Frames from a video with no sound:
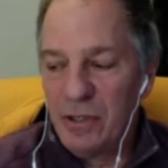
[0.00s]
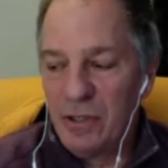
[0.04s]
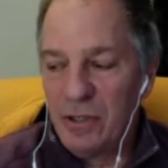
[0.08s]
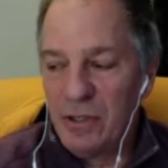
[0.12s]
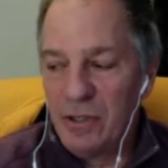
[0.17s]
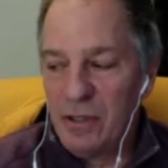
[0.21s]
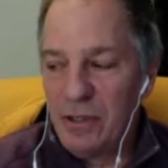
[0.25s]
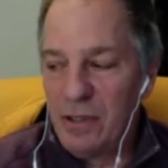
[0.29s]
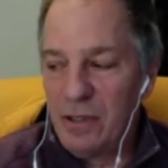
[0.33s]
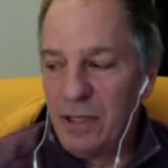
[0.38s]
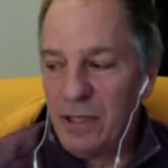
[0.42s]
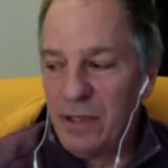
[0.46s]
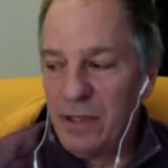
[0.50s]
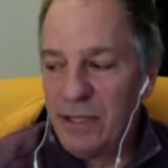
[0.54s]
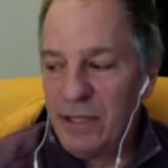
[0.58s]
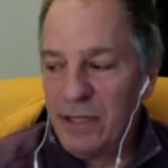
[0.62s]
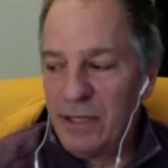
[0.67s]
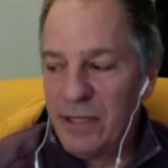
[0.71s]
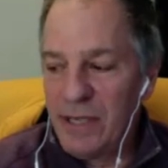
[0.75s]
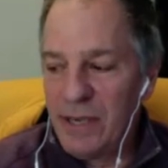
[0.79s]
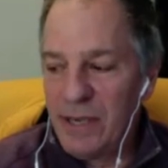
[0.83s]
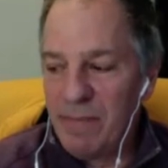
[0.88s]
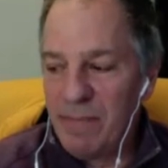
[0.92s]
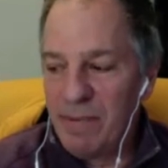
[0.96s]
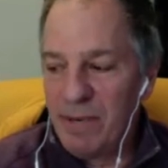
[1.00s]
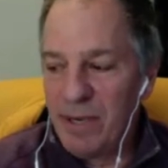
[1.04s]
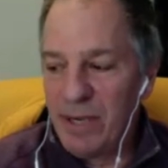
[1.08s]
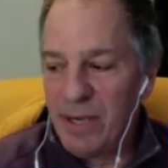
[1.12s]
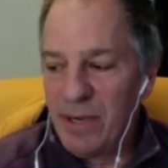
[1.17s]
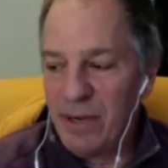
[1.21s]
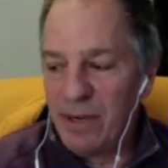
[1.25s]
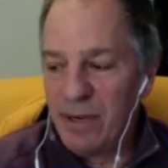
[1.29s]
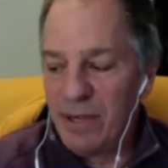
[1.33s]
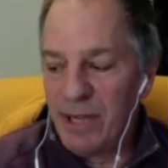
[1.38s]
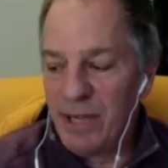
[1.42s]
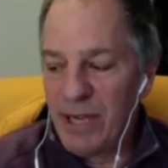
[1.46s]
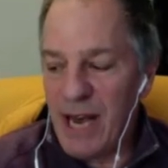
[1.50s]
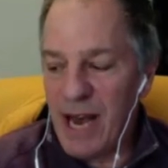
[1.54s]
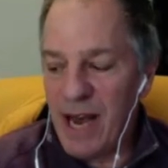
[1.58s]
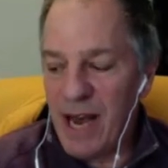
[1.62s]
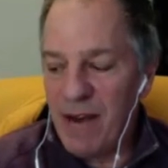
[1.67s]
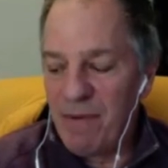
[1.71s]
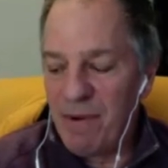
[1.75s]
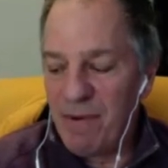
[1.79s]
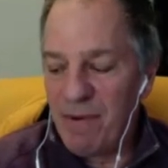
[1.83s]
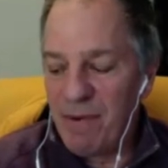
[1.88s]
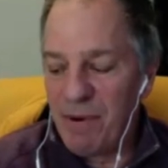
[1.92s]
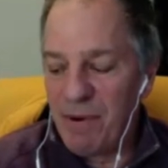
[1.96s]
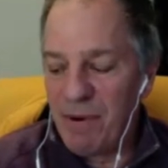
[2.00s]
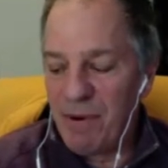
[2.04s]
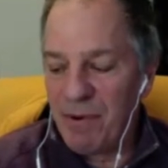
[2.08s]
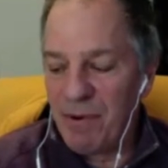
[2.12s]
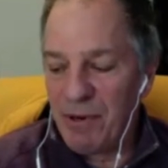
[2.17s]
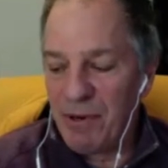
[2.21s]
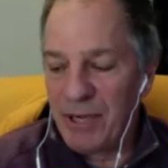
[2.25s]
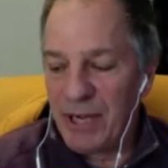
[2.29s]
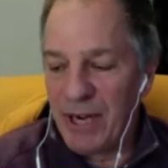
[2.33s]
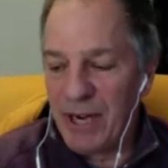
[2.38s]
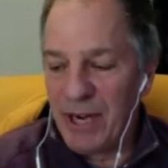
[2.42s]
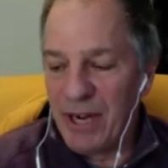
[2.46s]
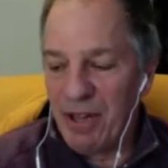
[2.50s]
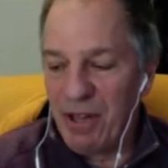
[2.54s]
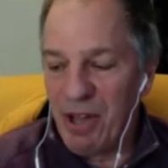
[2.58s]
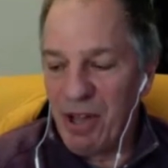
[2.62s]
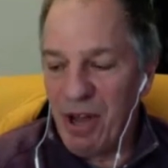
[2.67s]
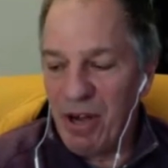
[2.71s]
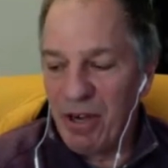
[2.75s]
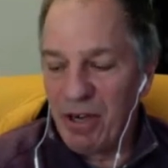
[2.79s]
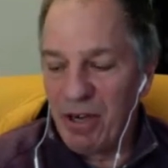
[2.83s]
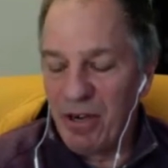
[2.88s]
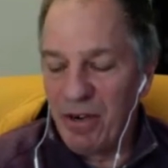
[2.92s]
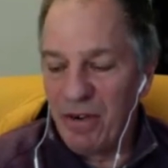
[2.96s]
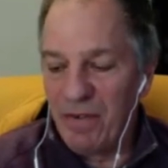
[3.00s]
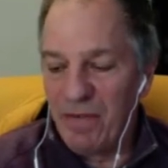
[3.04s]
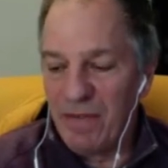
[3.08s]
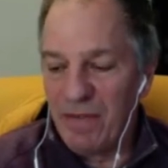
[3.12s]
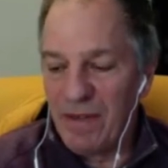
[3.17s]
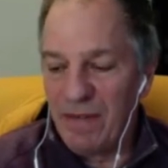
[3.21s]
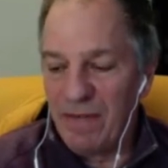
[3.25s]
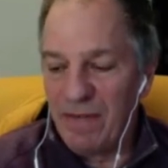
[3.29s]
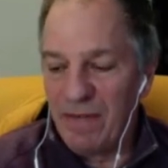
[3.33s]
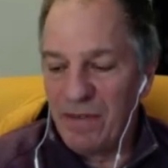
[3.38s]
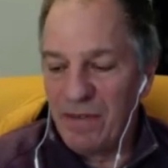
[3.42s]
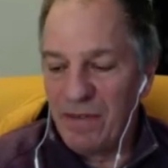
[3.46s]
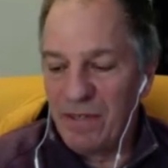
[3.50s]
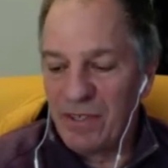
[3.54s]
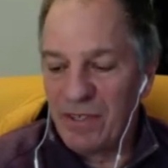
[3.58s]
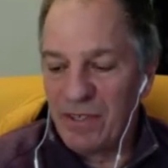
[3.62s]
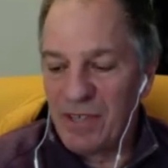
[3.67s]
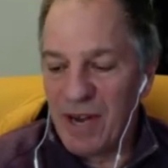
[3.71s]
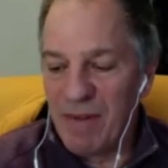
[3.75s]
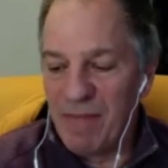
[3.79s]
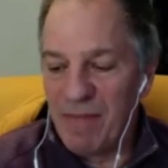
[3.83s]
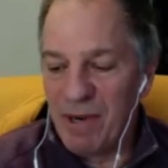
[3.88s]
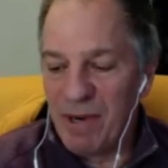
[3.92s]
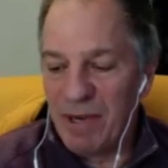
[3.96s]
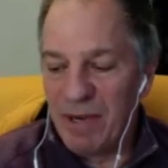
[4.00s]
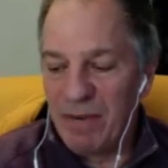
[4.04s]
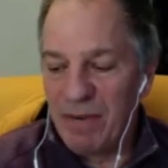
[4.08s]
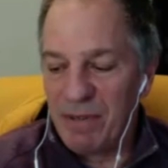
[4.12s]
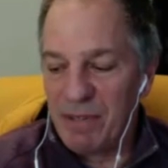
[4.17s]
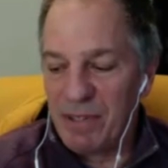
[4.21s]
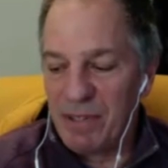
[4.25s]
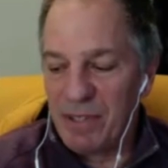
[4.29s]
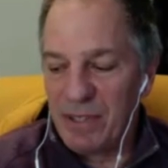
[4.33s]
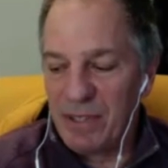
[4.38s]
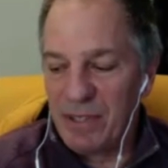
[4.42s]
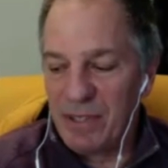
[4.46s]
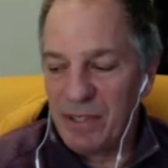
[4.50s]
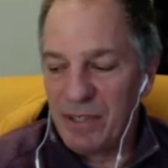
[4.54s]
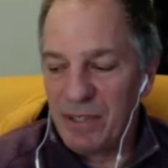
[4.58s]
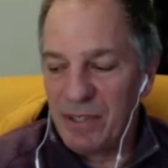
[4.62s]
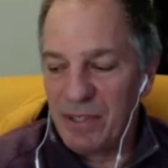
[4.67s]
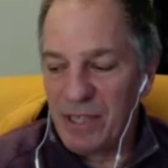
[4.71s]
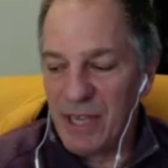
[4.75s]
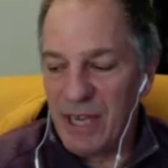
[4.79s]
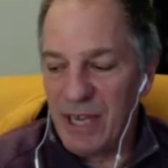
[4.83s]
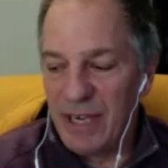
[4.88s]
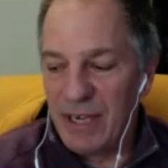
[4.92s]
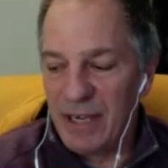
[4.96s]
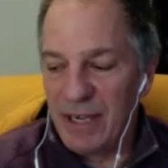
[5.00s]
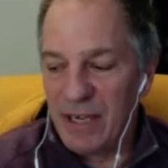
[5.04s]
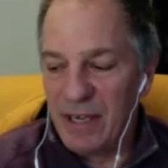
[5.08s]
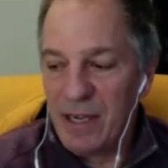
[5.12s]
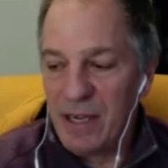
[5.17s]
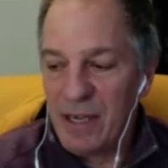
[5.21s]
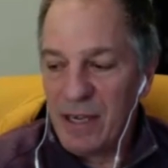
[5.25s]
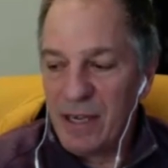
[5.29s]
he said pretty early on when we were working at Long Cove that first summer, he was just like,